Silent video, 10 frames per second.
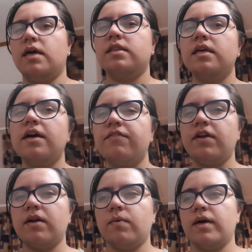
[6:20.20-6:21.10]
think I've
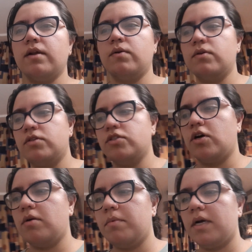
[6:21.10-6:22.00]
done quite a good
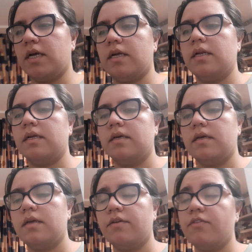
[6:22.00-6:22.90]
job, and
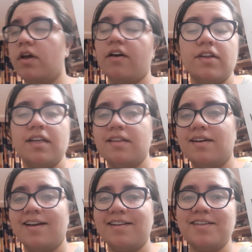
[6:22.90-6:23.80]
if you have any other
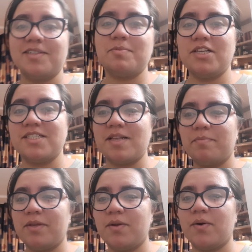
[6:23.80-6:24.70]
ideas, please let
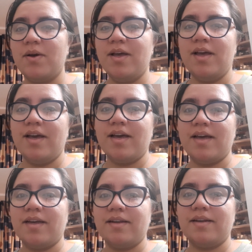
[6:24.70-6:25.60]
me know.
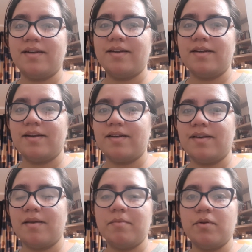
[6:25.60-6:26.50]
And
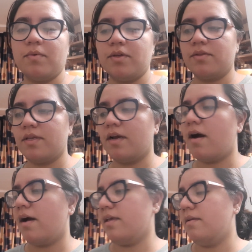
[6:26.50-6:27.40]
let me know what you think.
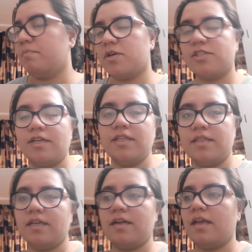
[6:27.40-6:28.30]
I personally
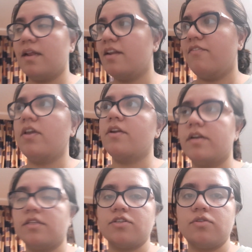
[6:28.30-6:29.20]
think, like, living here in
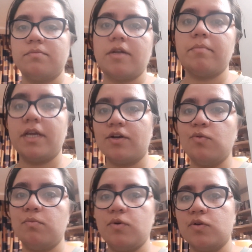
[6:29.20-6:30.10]
this room, that my
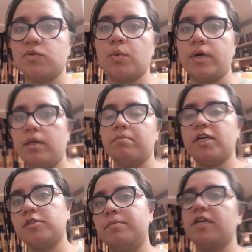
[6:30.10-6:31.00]
room looks already
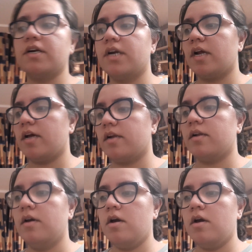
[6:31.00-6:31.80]
much bigger and